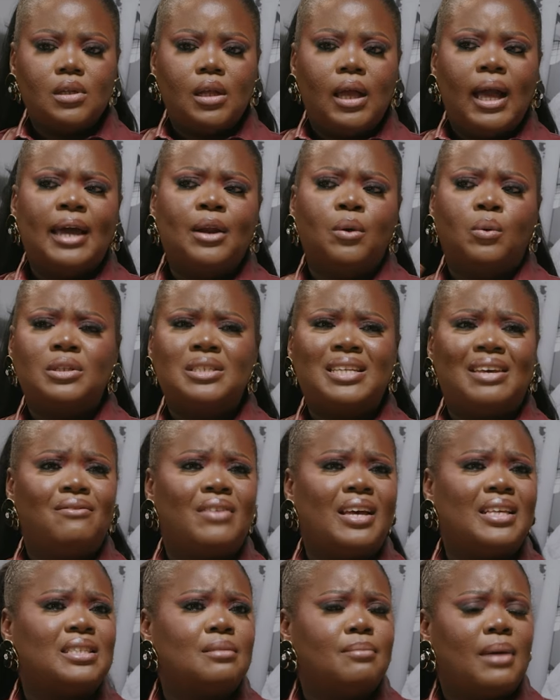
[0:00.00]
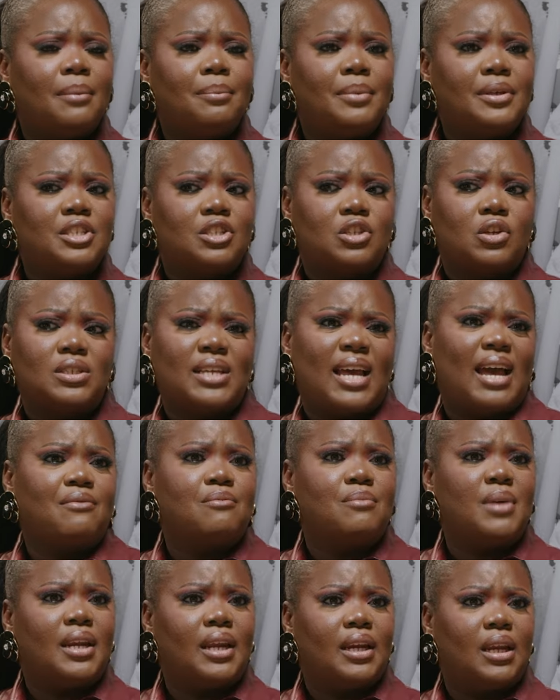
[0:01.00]
I don't want to invest in my business because I haven't
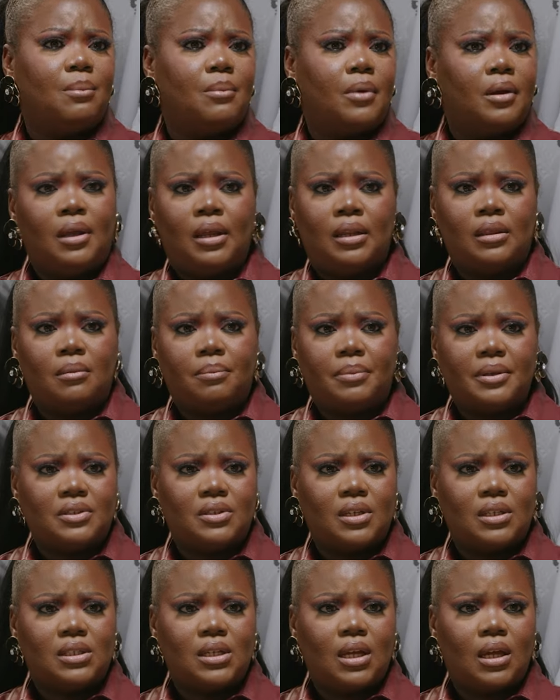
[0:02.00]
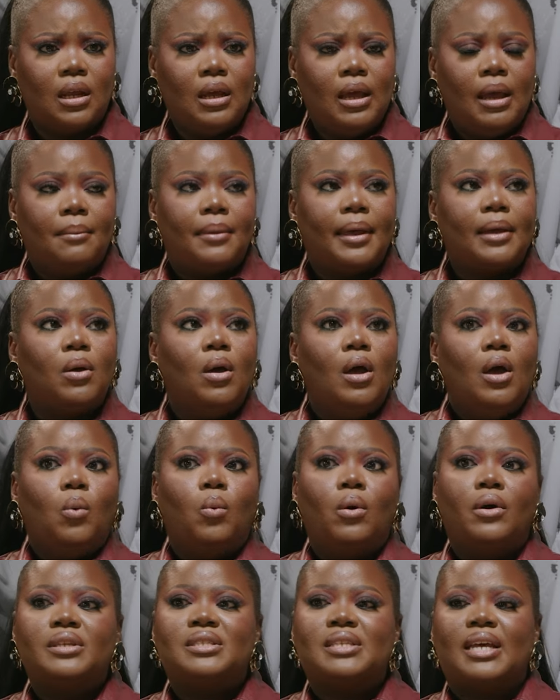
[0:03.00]
made any money in the business yet.
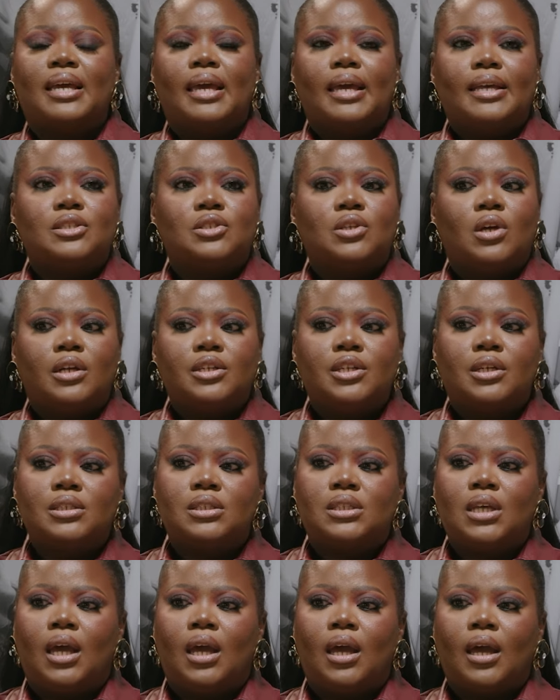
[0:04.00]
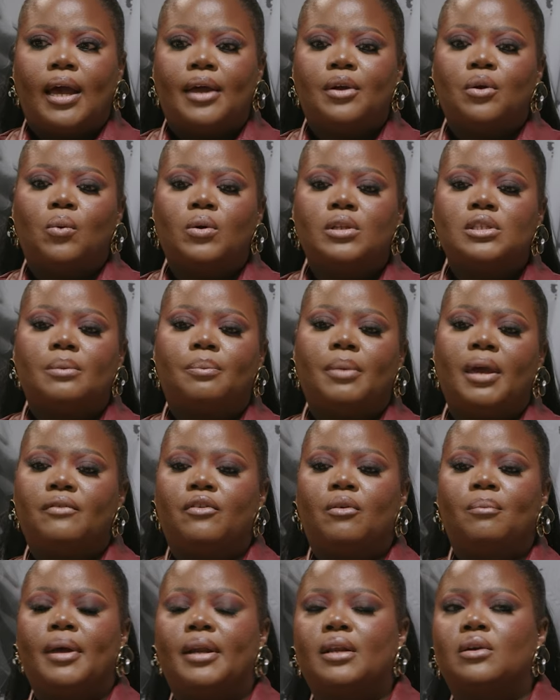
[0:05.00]
It's like a surgeon saying, I don't want to pay
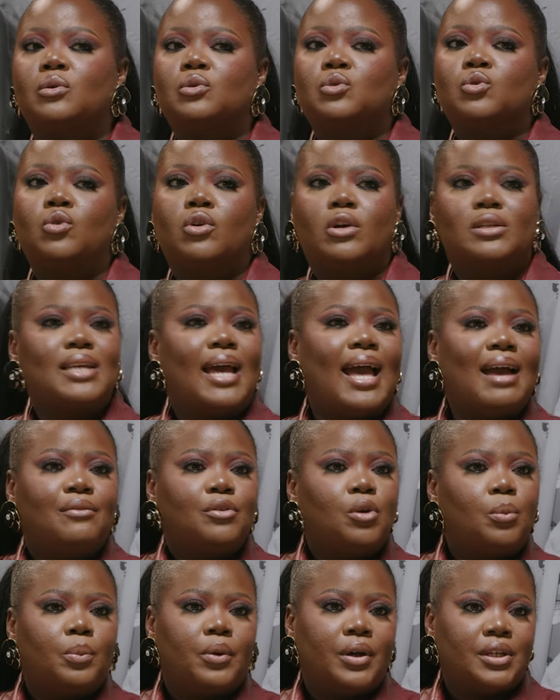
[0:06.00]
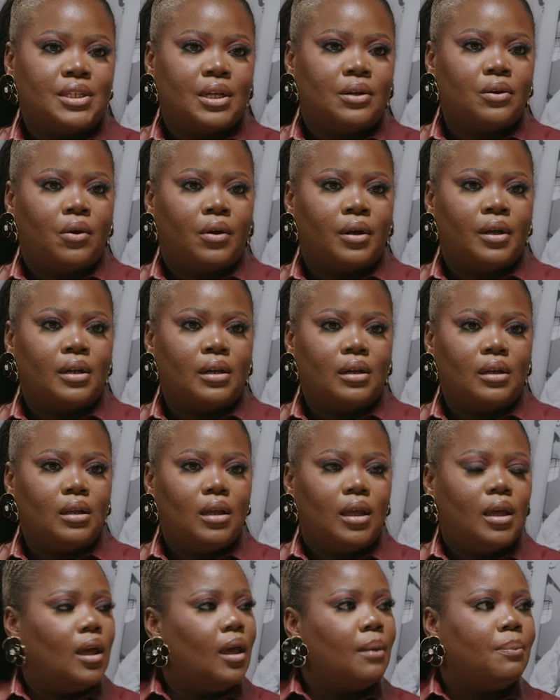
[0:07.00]
for medical school because I haven't operated on
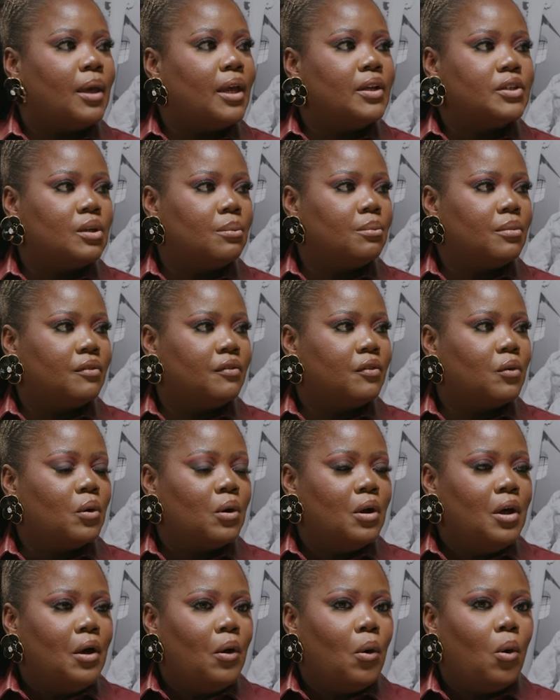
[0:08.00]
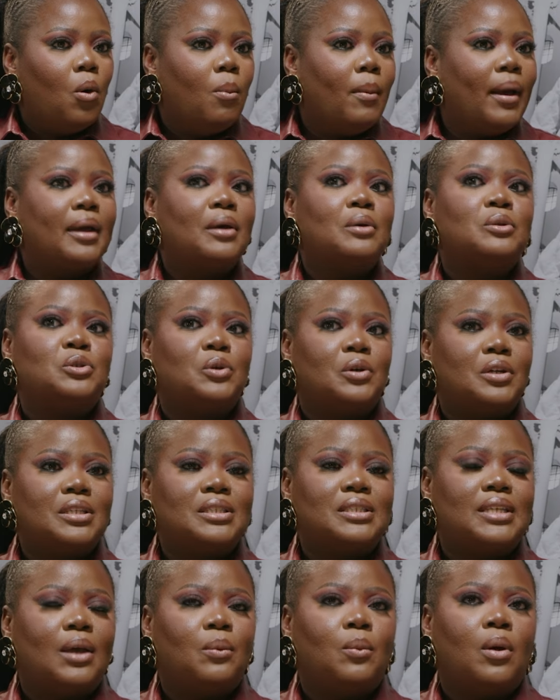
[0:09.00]
a patient before. Or Michael Jordan
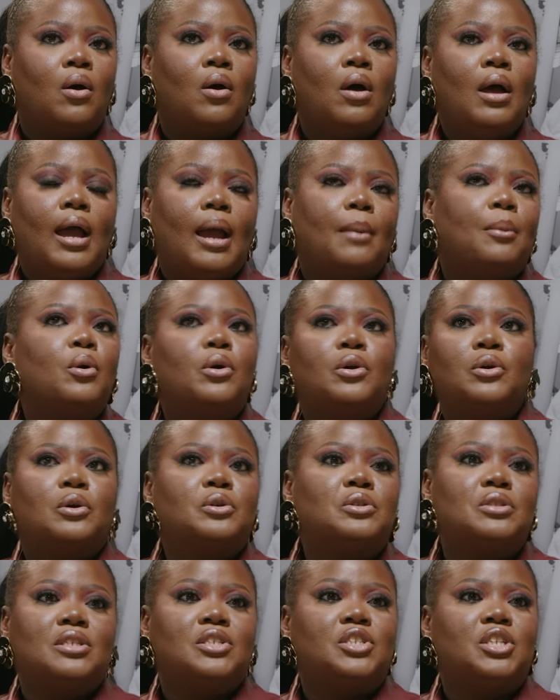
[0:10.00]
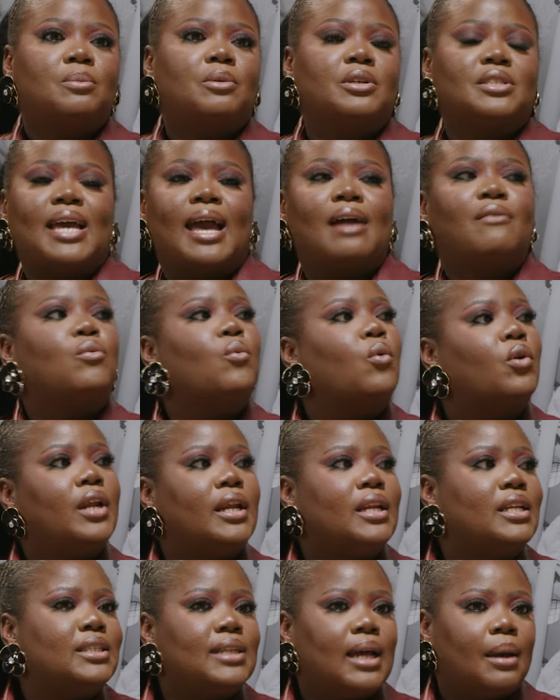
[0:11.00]
saying, well, I'm not going to go to the gym because I haven't won
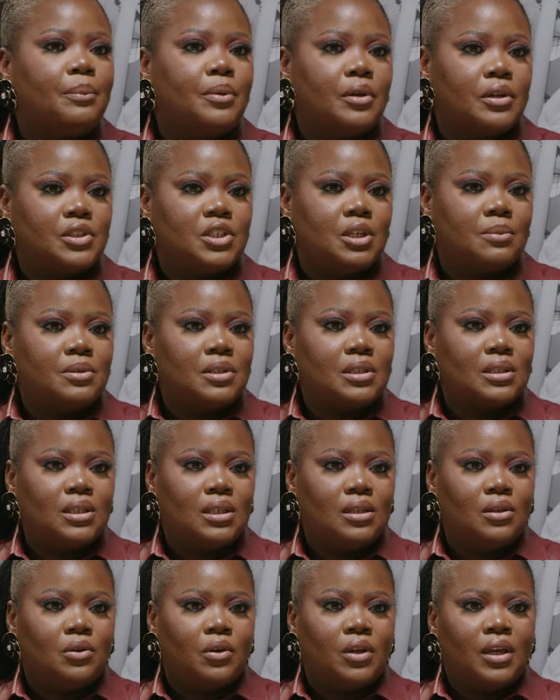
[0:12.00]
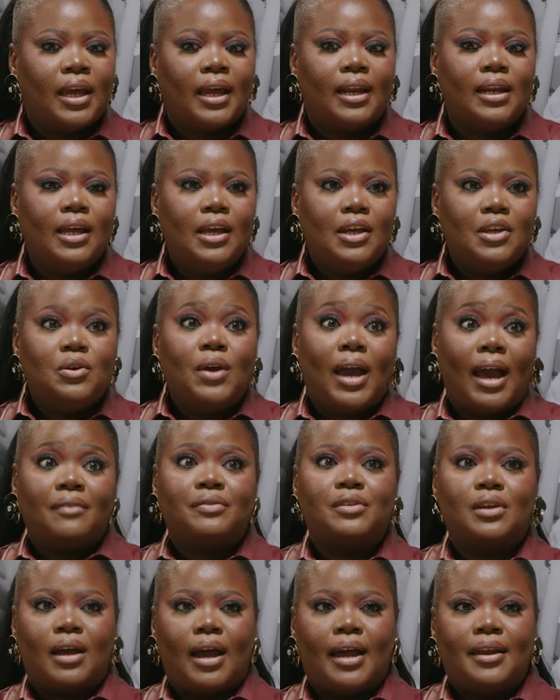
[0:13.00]
any championships, yet. You have
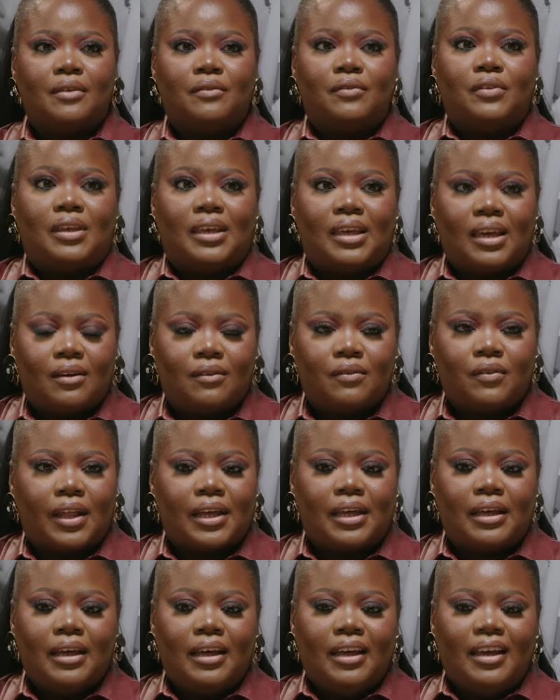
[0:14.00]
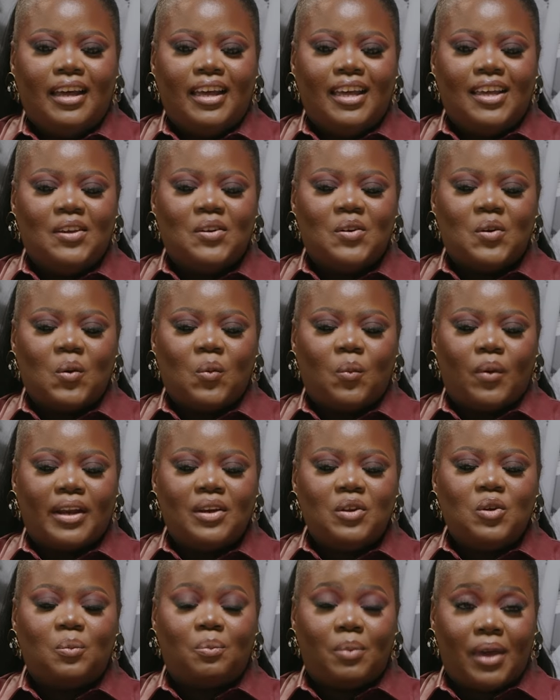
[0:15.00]
to kind of give,
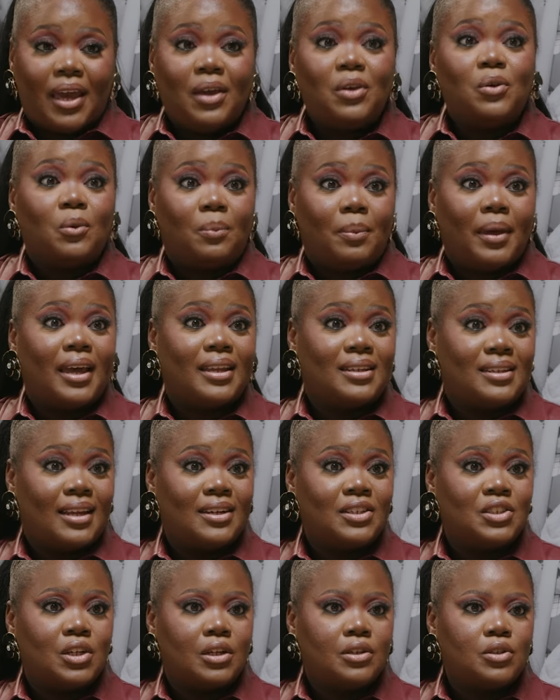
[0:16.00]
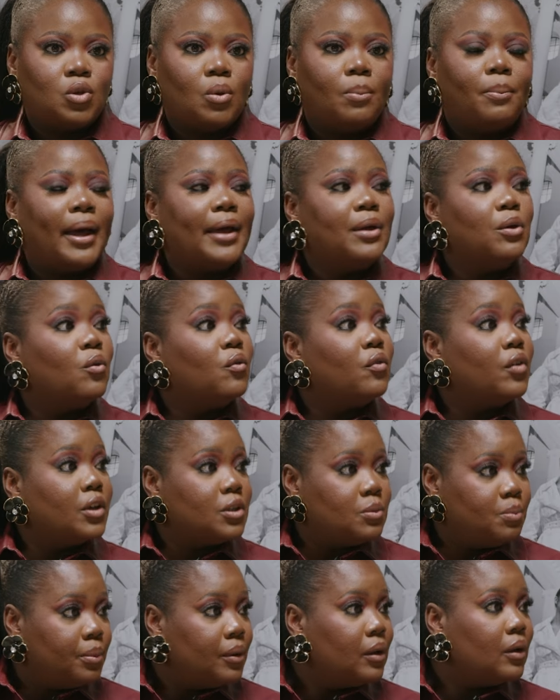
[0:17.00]
when you pay attention. So buy your
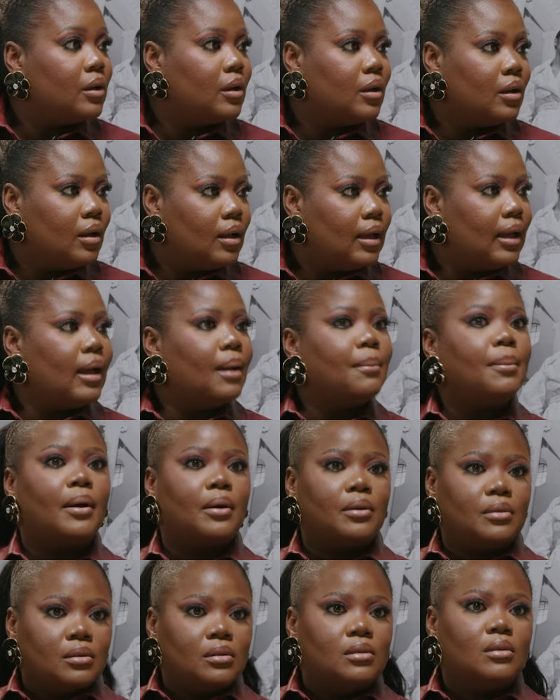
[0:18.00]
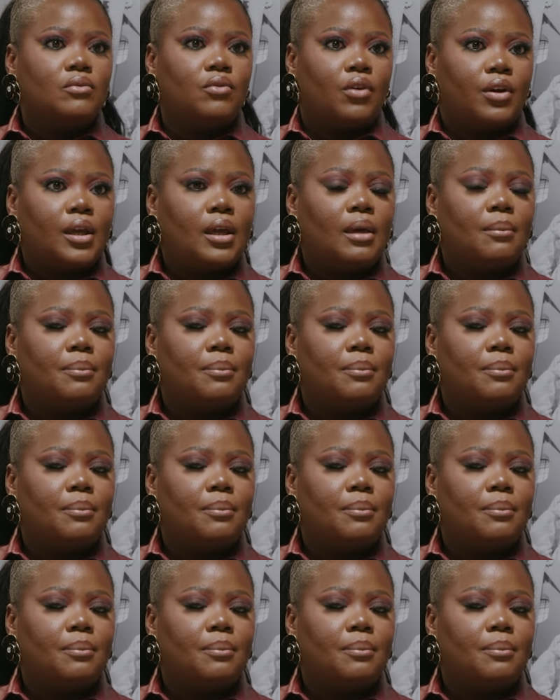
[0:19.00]
first book about running a